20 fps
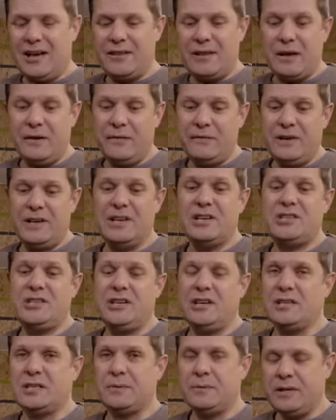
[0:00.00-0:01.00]
at their
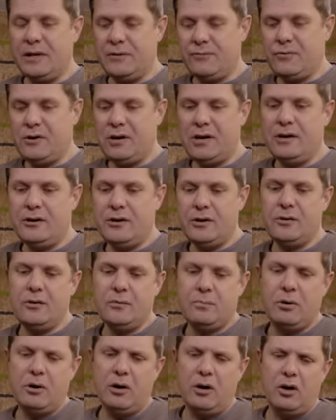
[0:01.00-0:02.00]
finishing. It's something they really do
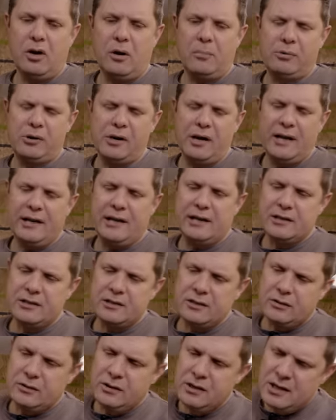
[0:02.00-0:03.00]
put a lot of pride
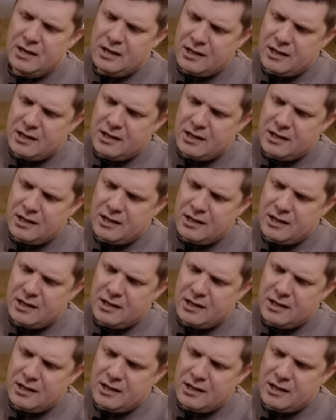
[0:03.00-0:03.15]
into.